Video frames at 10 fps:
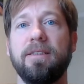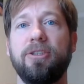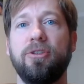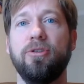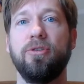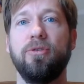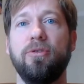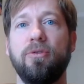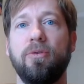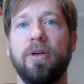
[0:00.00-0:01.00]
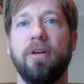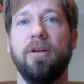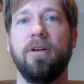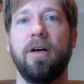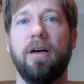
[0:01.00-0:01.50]
to
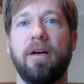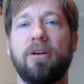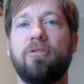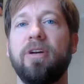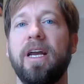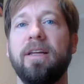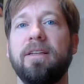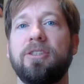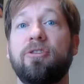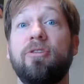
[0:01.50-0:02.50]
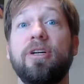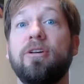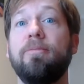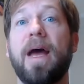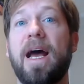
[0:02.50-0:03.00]
create this
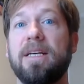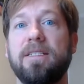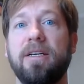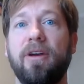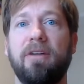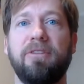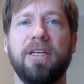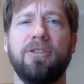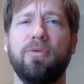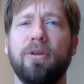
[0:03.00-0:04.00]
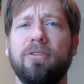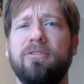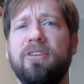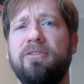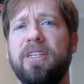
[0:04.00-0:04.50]
critical mass that you have to get to, whether it's
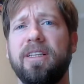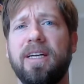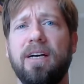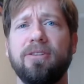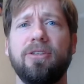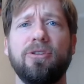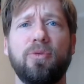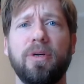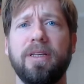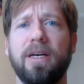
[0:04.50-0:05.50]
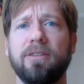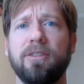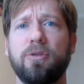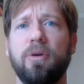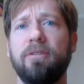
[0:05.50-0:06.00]
15,000 or
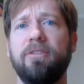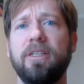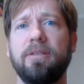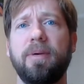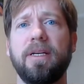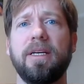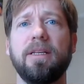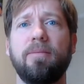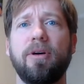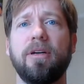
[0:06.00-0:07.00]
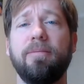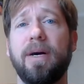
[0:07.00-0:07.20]
20,000 square feet, depending on the market.